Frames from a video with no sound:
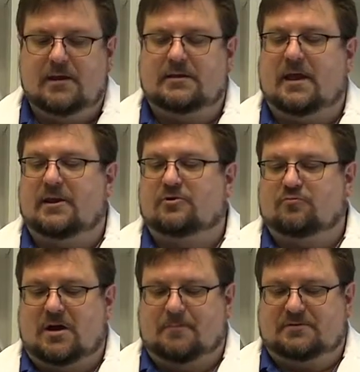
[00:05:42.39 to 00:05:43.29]
Ten
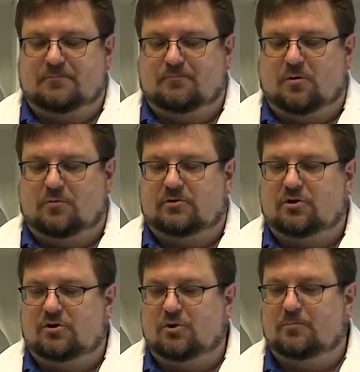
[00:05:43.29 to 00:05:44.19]
drops in both
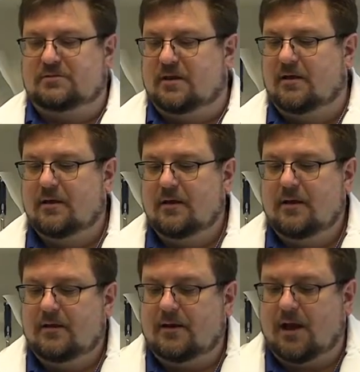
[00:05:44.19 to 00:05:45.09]
tubes.
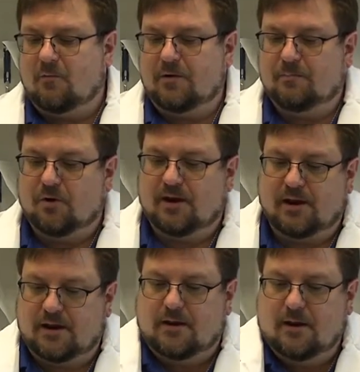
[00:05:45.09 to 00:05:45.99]
Now we put
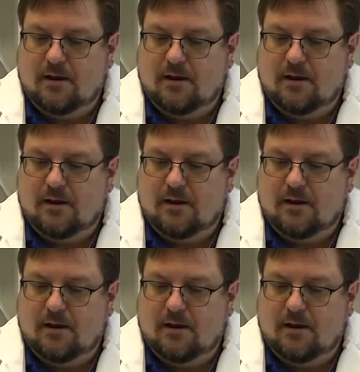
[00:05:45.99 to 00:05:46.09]
in